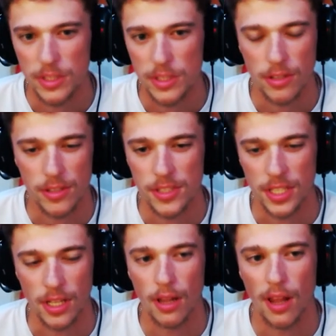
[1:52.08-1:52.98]
started
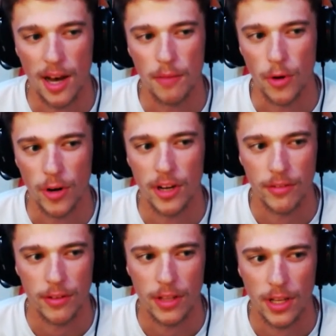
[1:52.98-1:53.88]
seeing a lot more
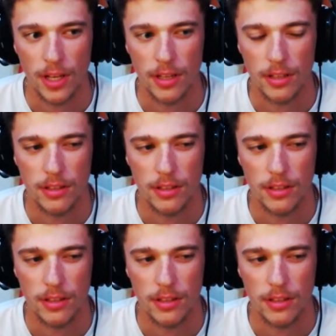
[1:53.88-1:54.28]
after that.